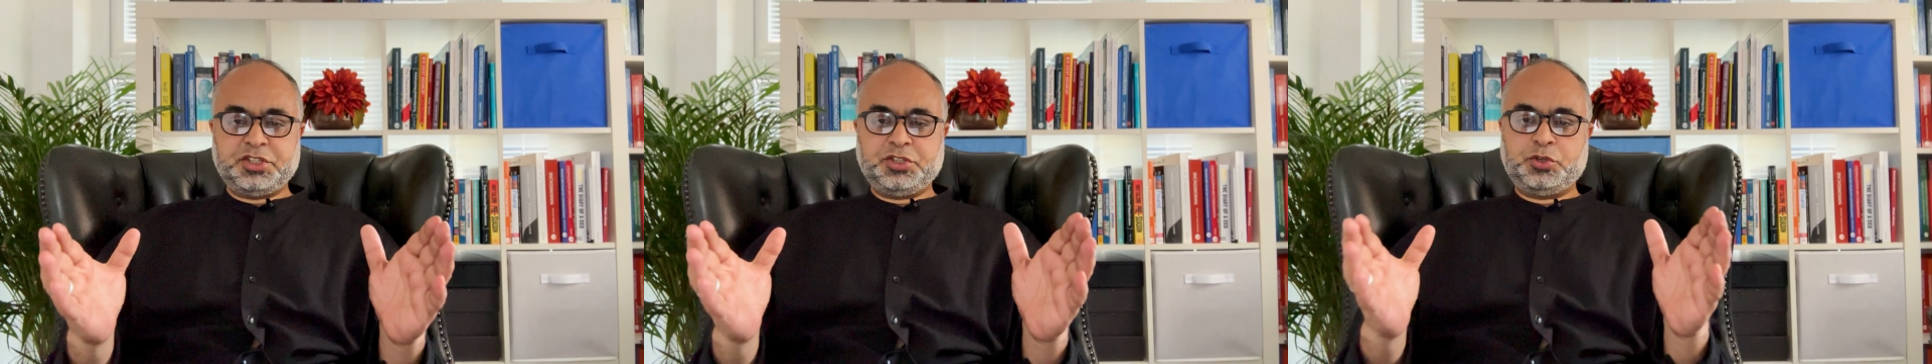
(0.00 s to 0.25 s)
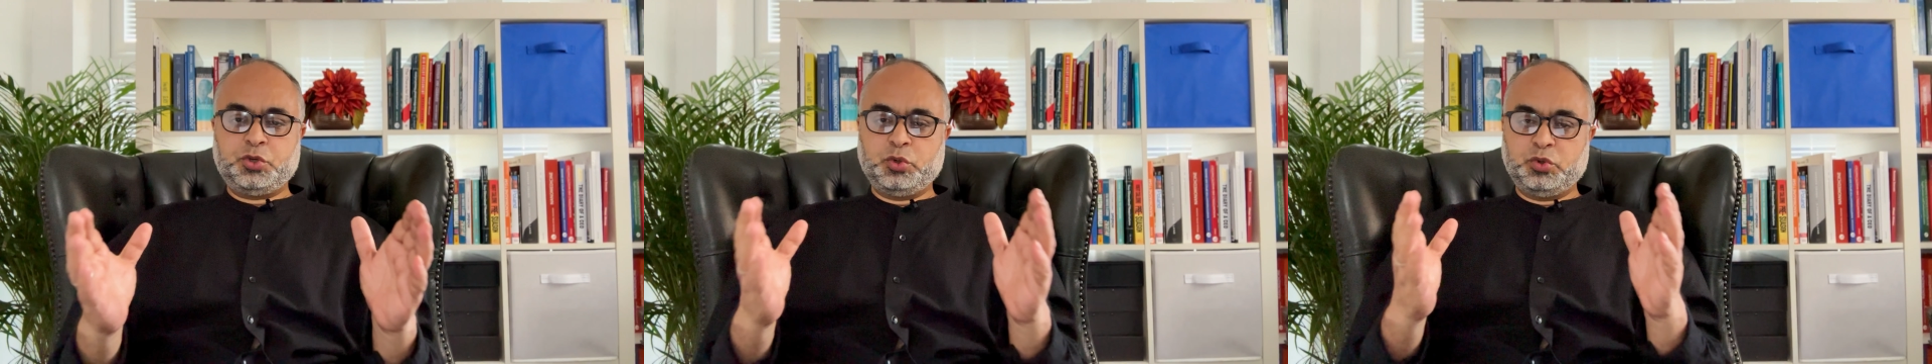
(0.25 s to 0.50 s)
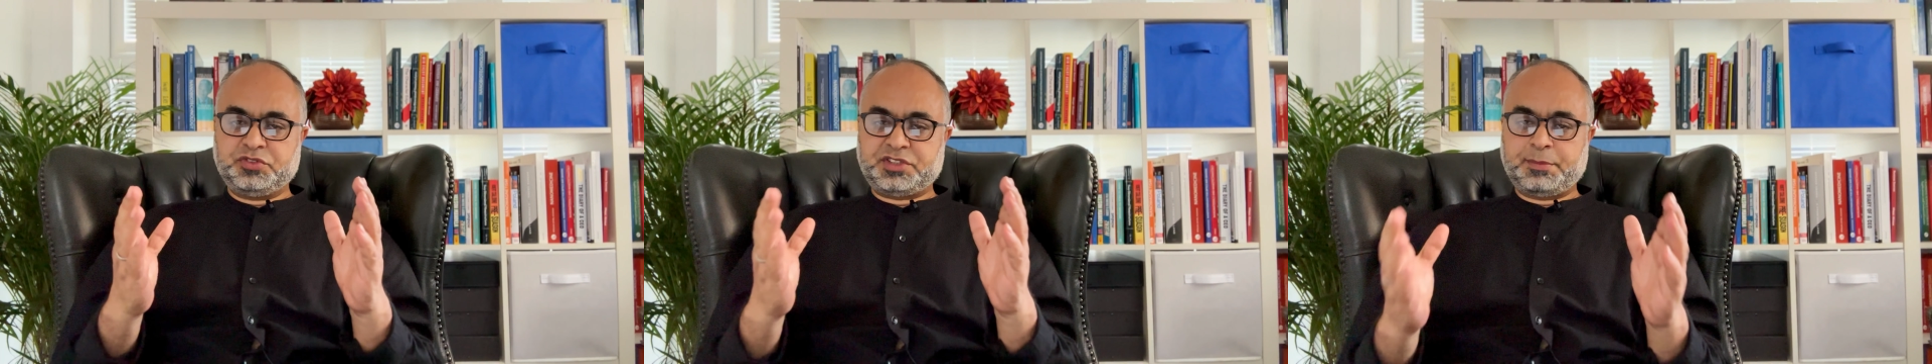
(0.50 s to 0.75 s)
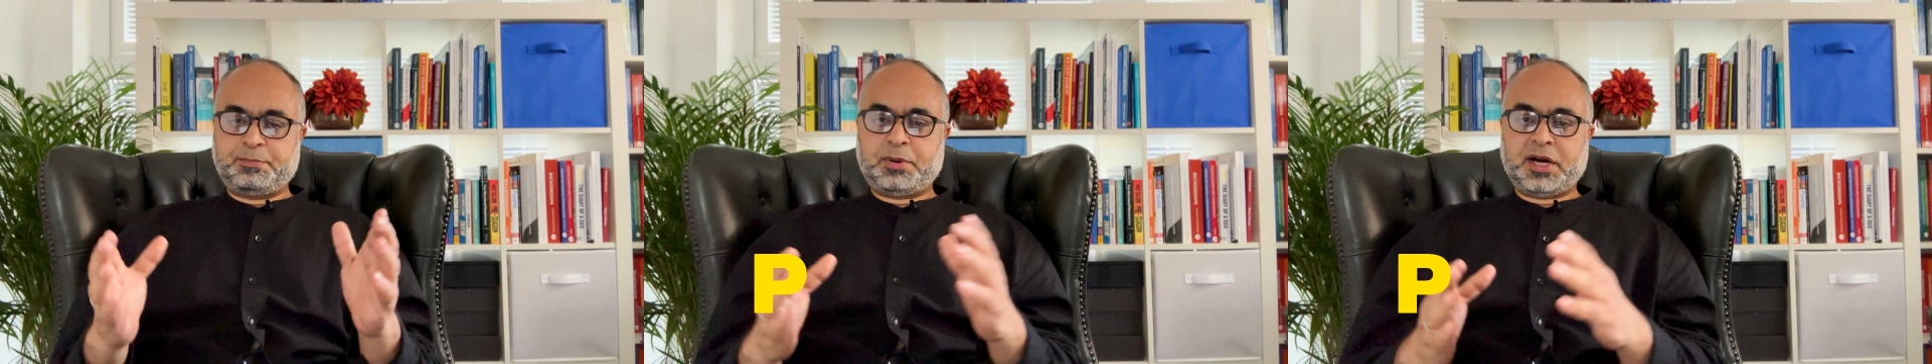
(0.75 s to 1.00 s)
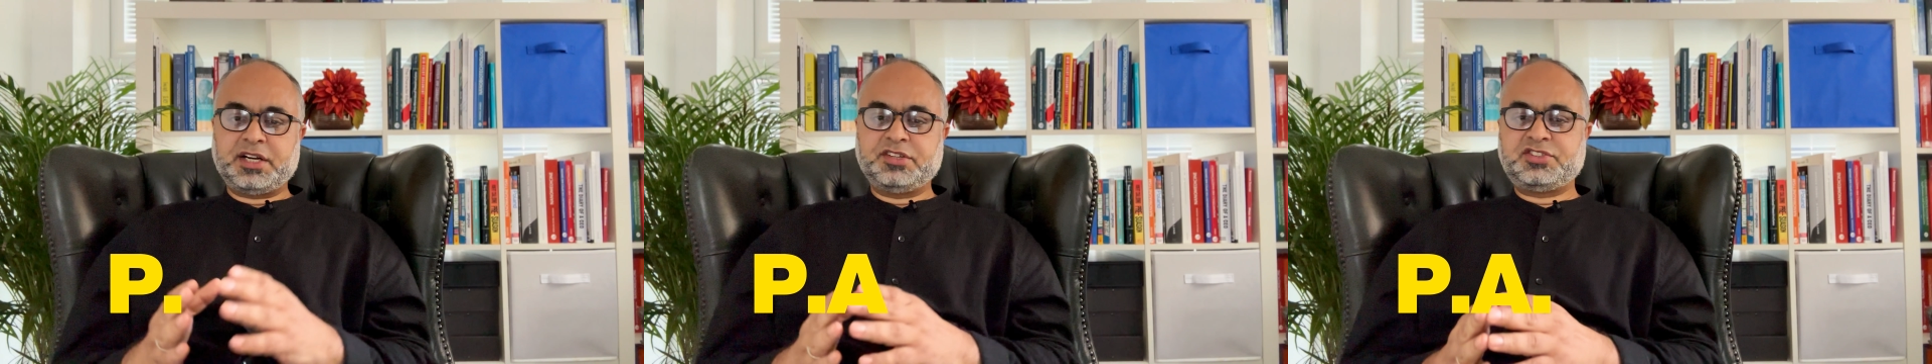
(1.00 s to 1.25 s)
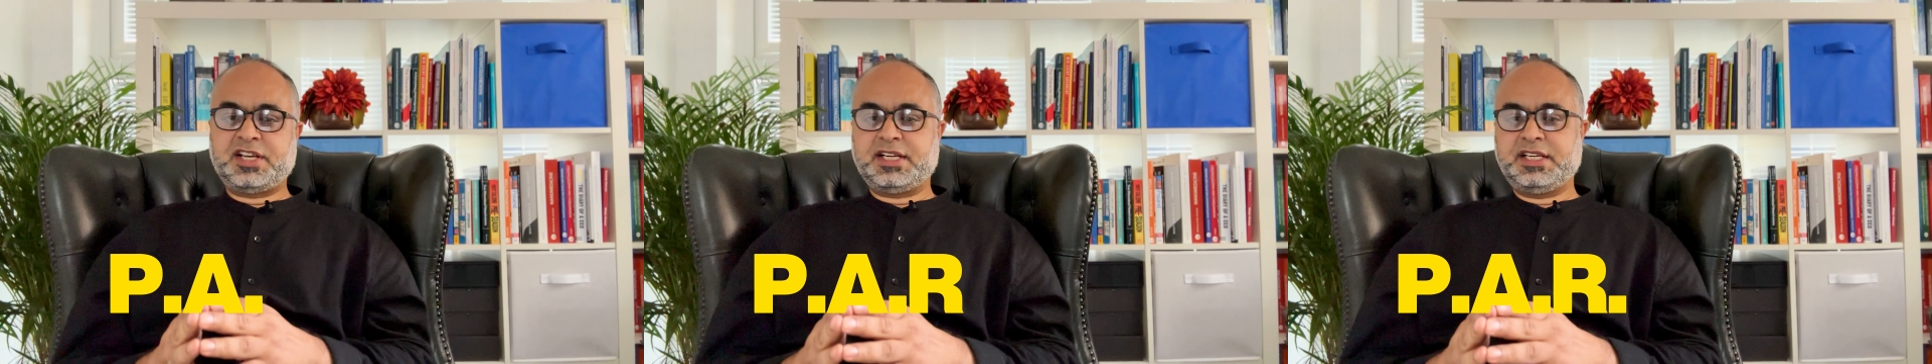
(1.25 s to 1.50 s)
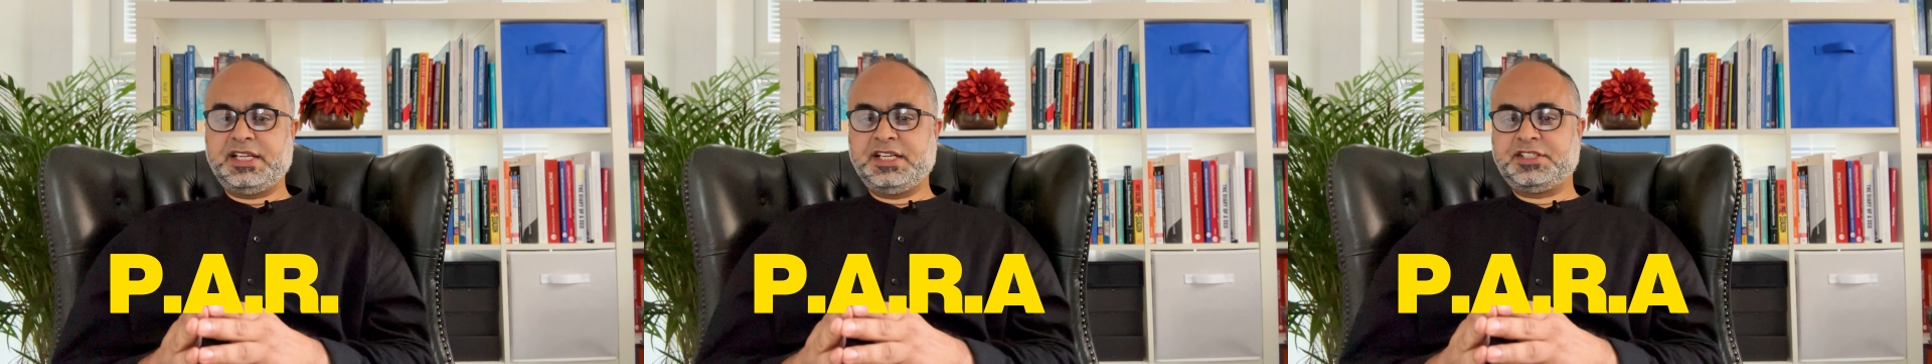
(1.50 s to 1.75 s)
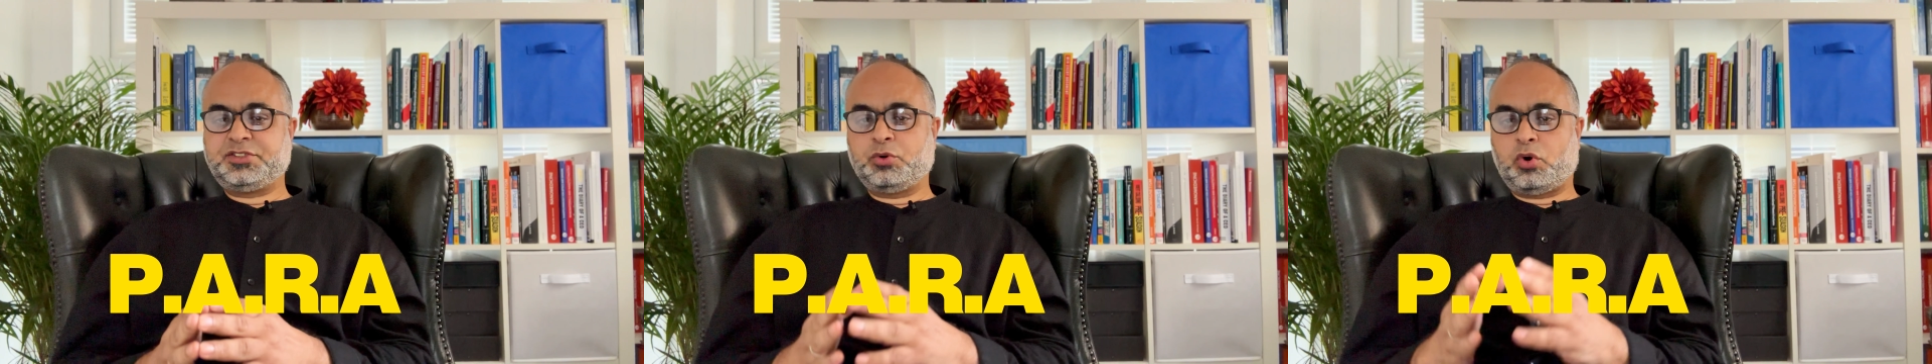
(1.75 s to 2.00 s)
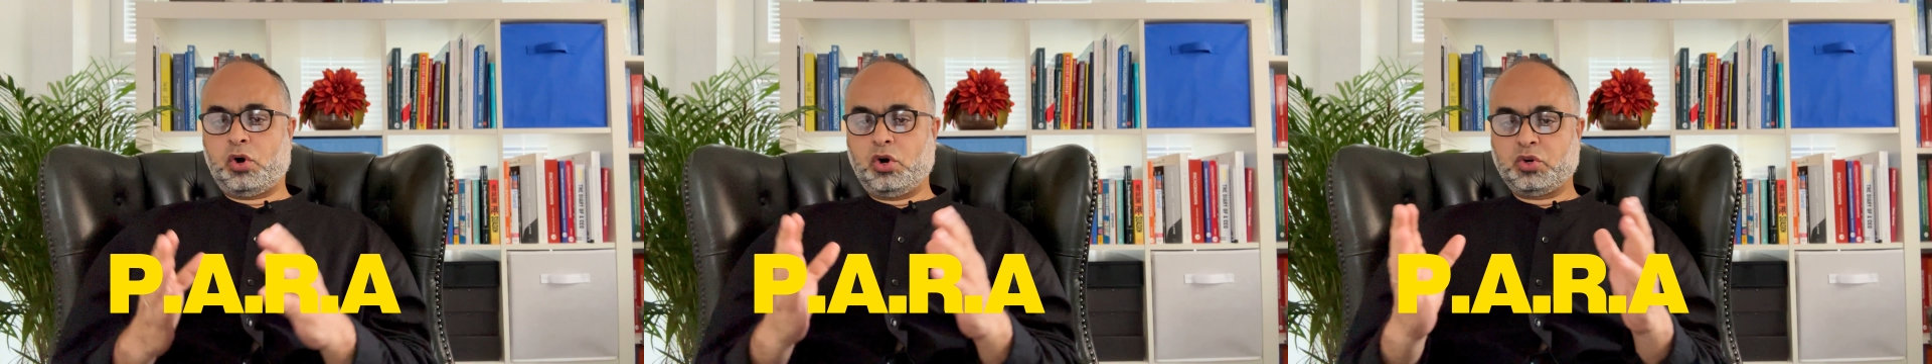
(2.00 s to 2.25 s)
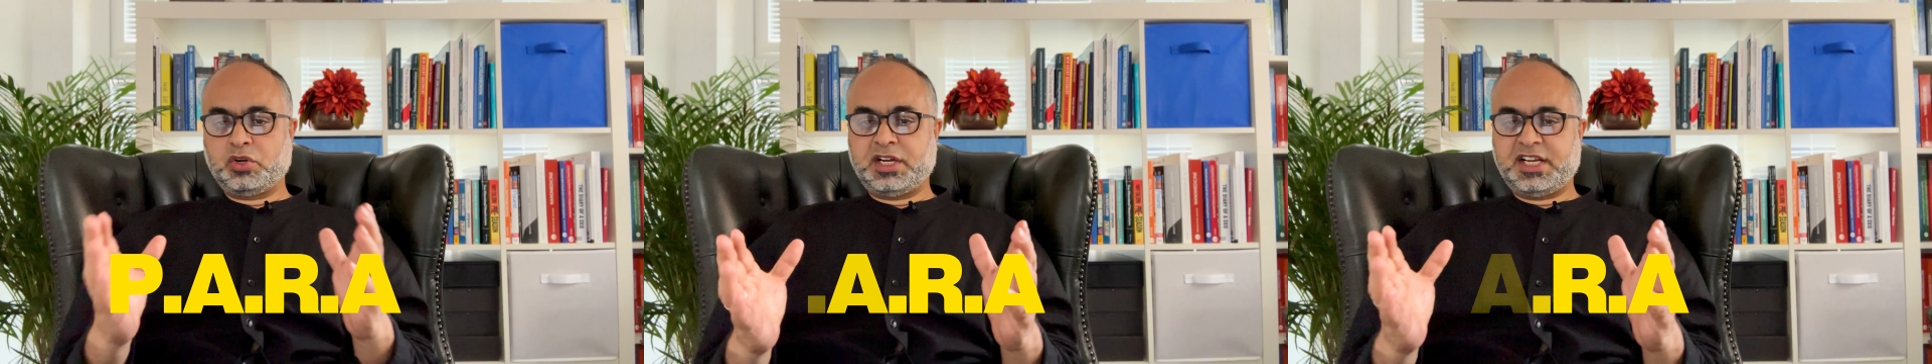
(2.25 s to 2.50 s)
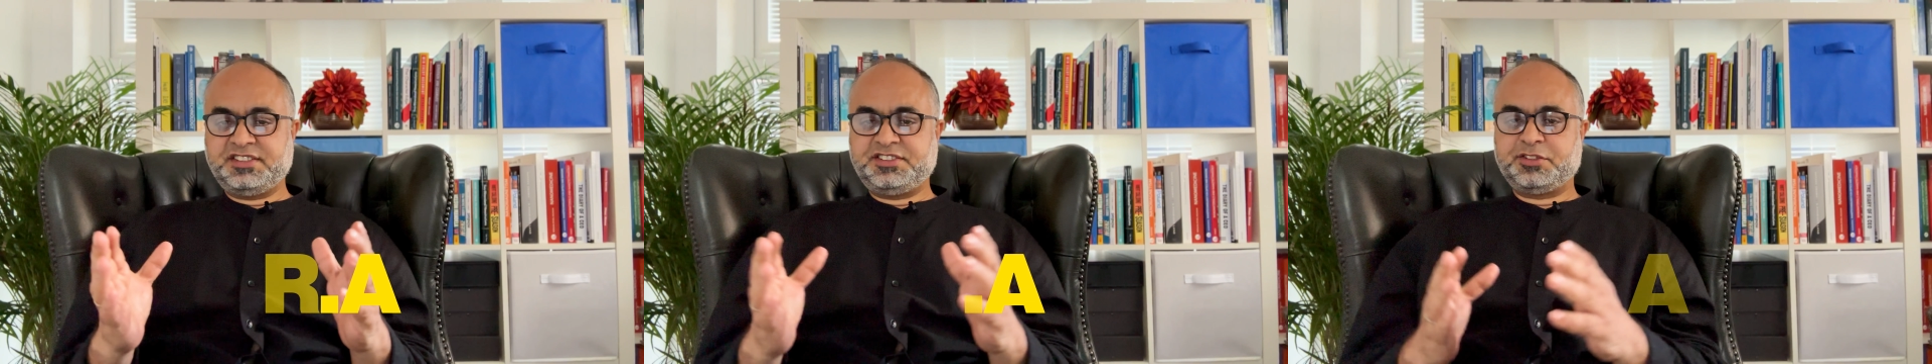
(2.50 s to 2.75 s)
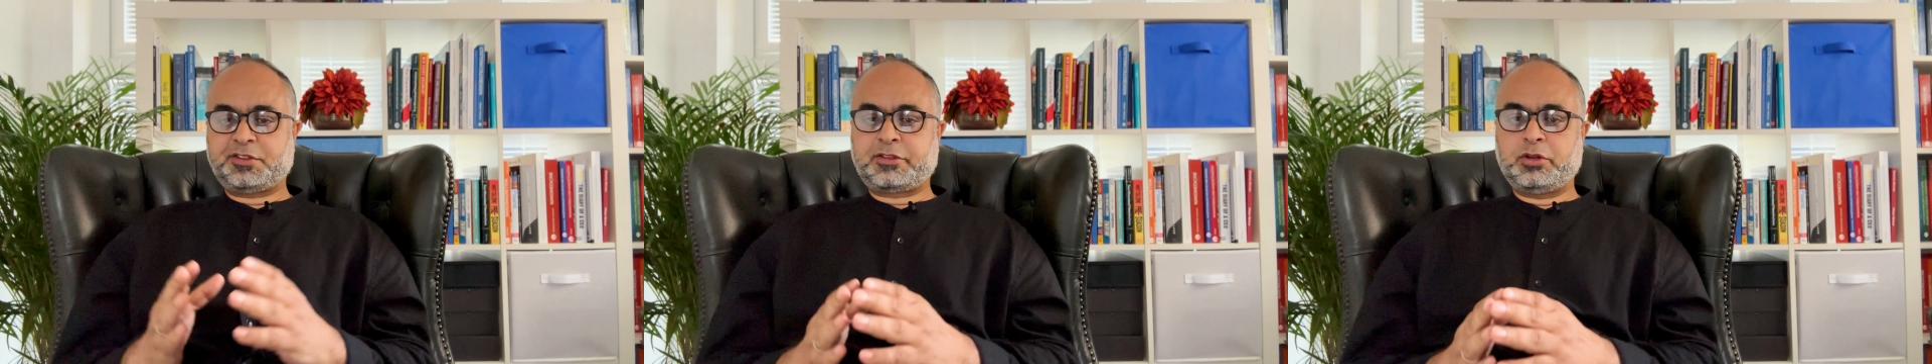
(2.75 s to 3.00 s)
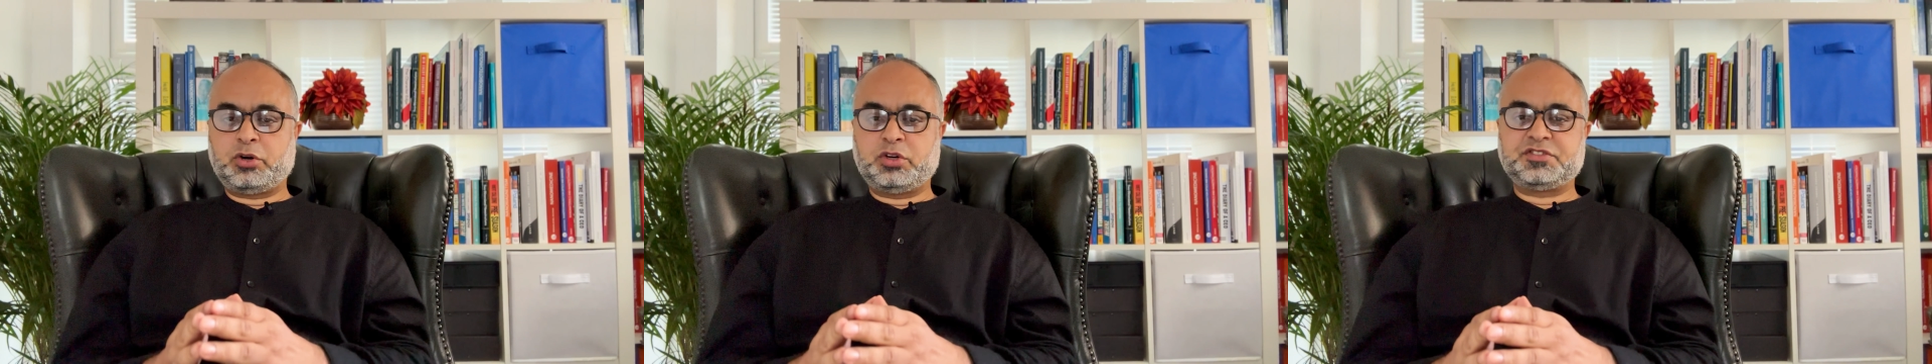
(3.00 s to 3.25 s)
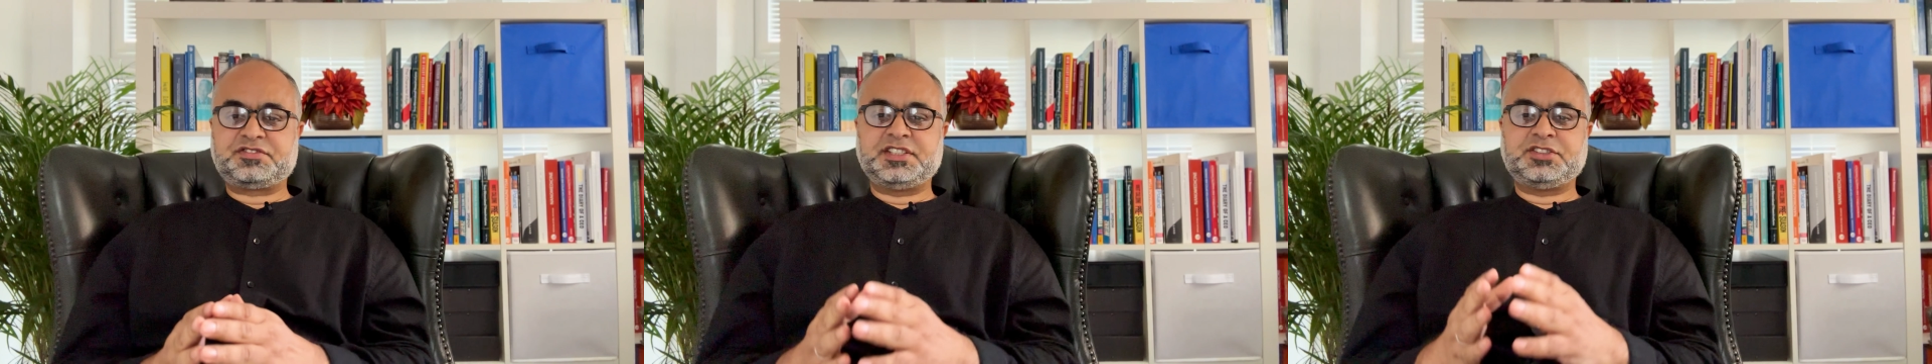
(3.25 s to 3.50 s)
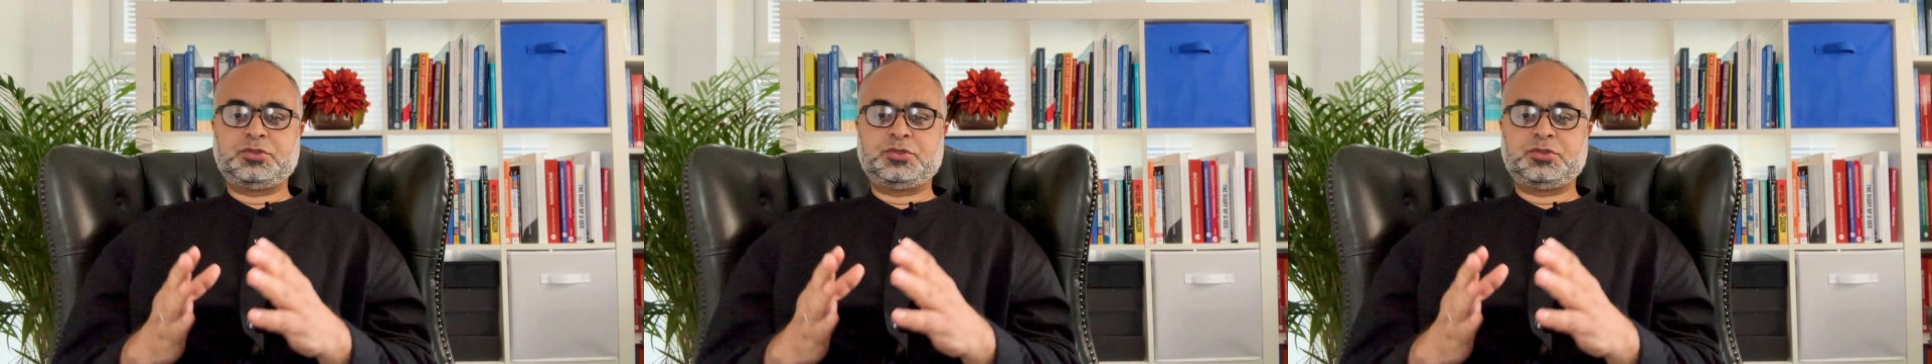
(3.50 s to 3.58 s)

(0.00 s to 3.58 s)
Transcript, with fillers: use the para technique to organize your thoughts and